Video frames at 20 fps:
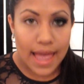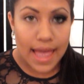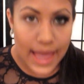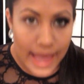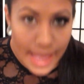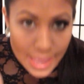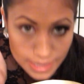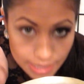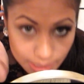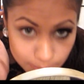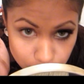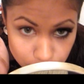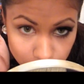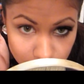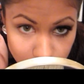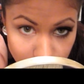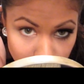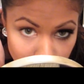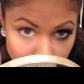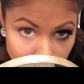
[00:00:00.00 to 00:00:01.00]
and I'm
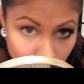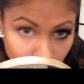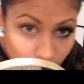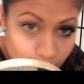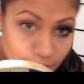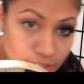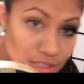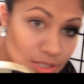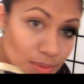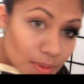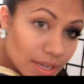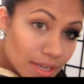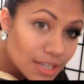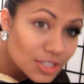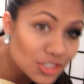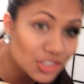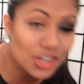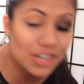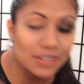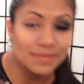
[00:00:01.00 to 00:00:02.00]
just
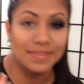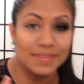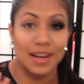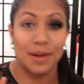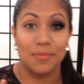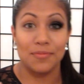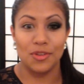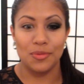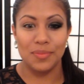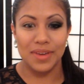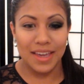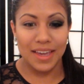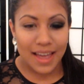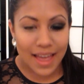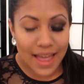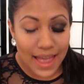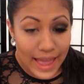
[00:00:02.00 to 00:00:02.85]
making sure that I'm filming.